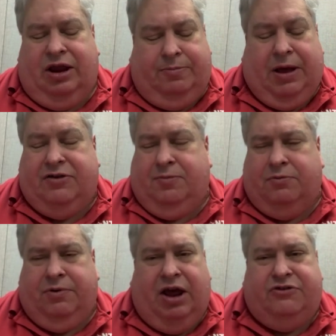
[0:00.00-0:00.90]
possible
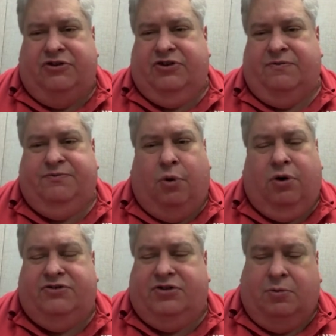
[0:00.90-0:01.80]
reductions in
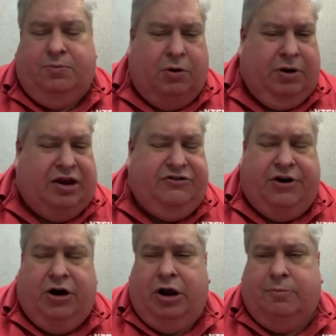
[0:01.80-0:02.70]
force, the
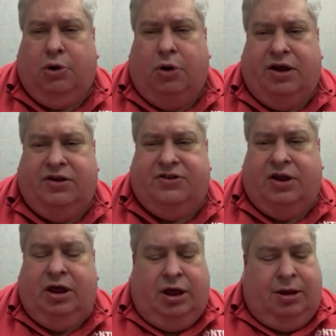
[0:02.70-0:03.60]
probationary employees
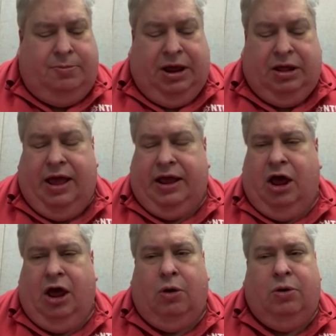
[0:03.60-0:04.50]
being let
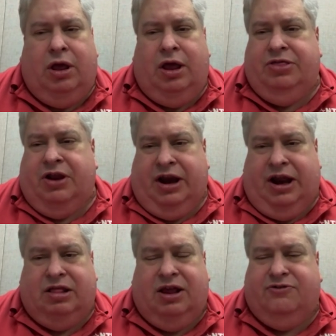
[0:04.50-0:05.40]
go, the
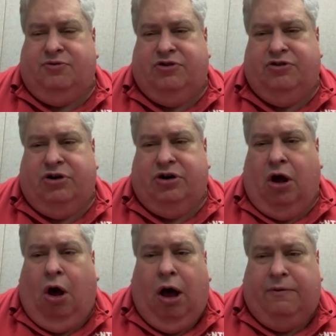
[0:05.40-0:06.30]
needless return to
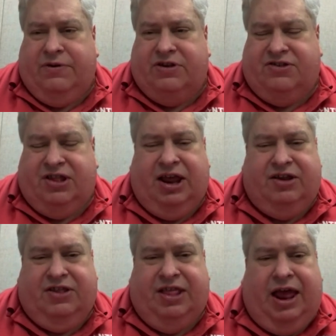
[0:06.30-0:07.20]
office
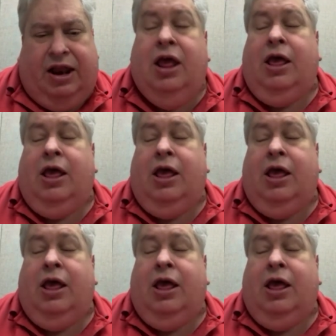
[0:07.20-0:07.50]
things and that.